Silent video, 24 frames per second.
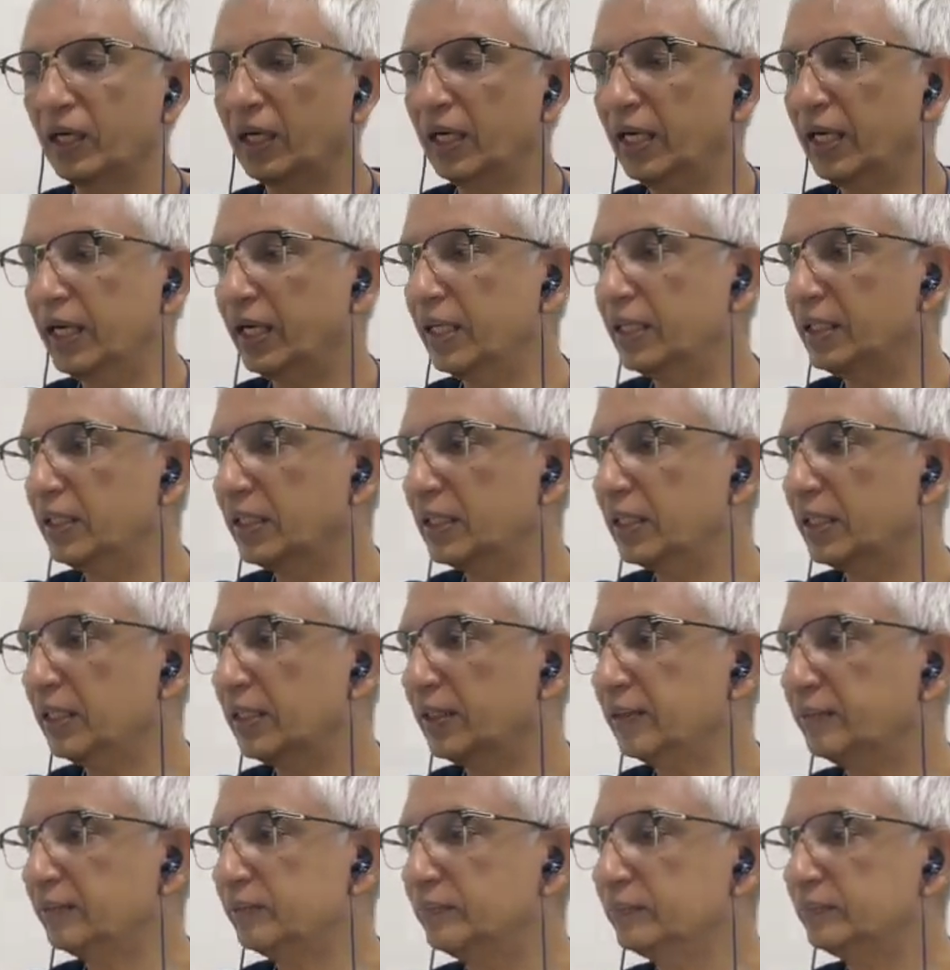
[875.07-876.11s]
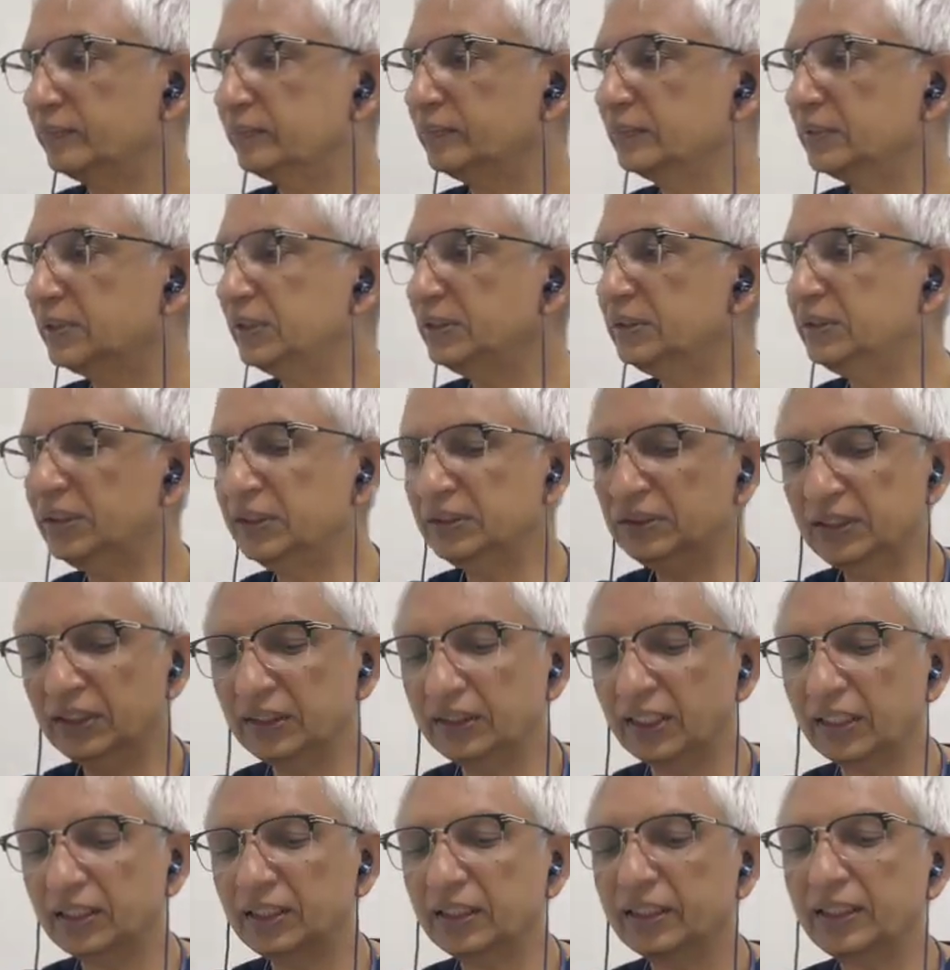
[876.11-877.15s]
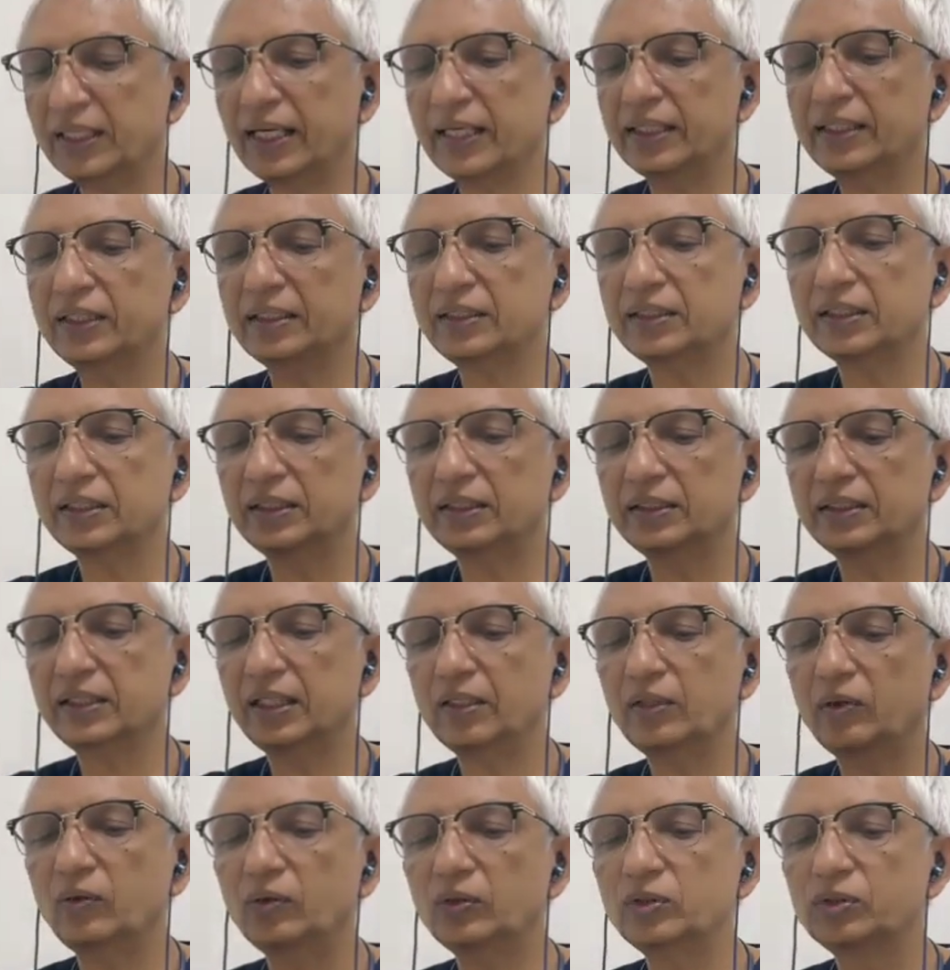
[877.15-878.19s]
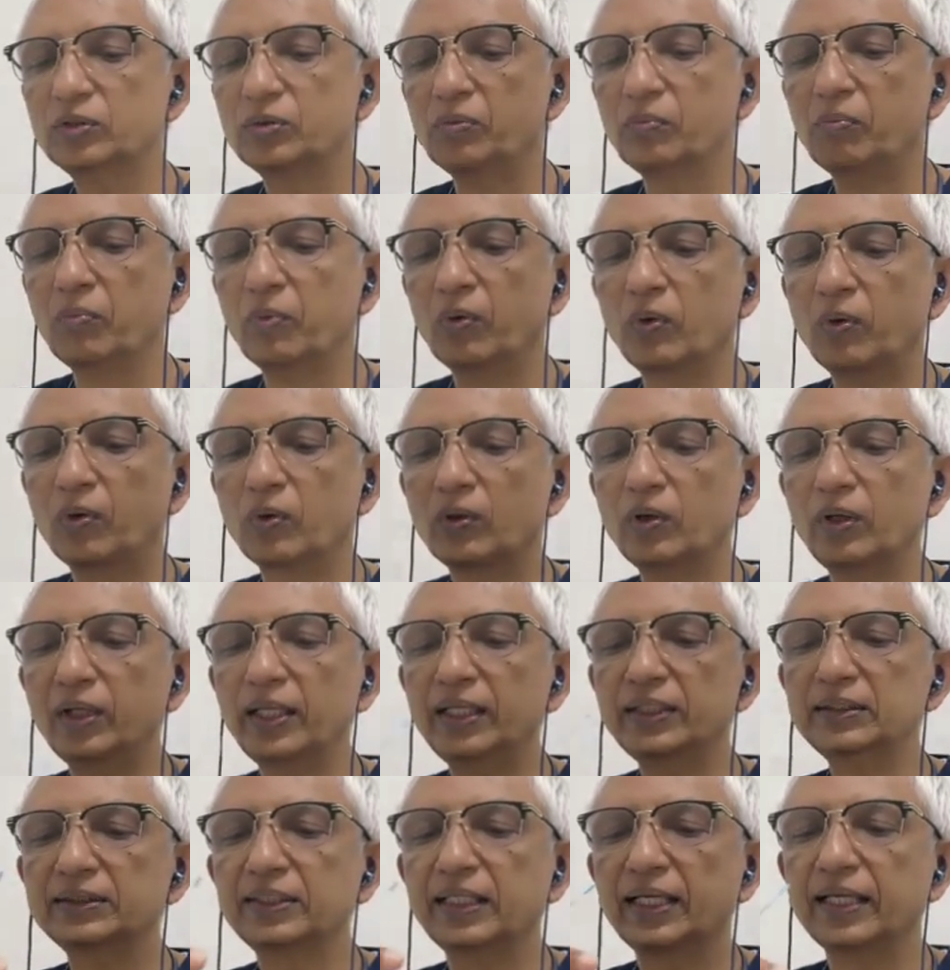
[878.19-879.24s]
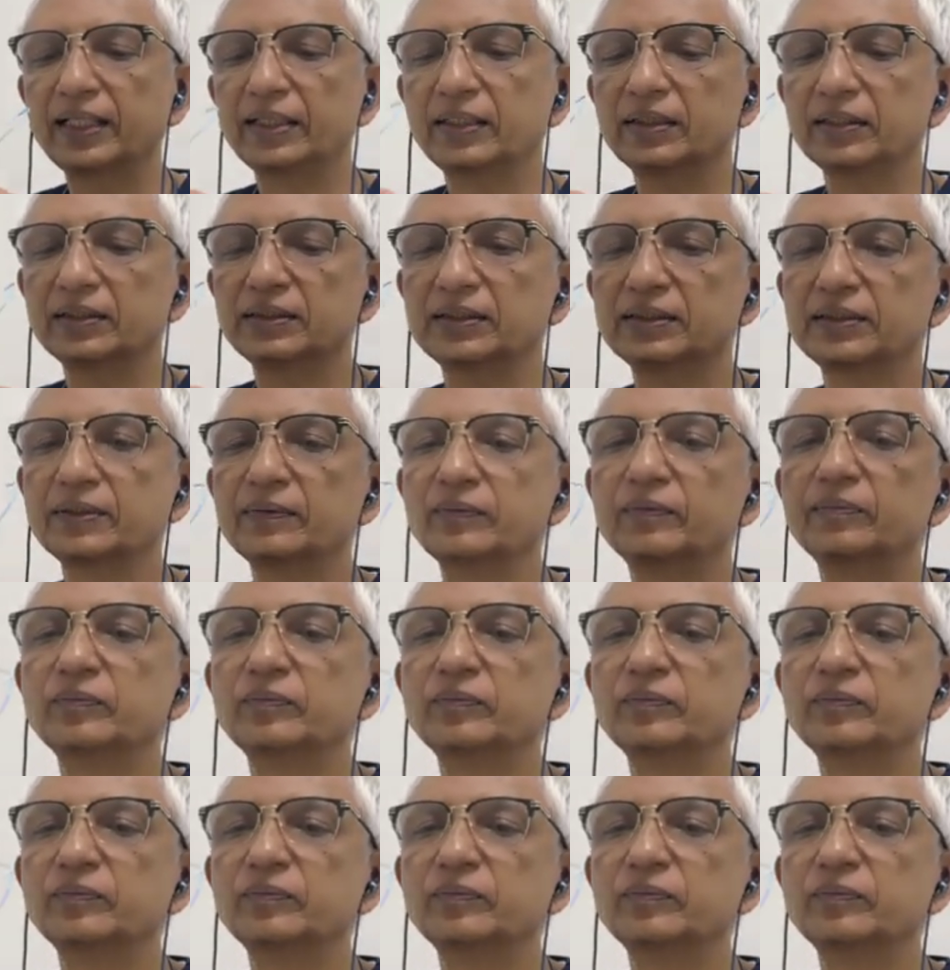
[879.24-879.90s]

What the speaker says: And this is another catheter that looks more or less like this,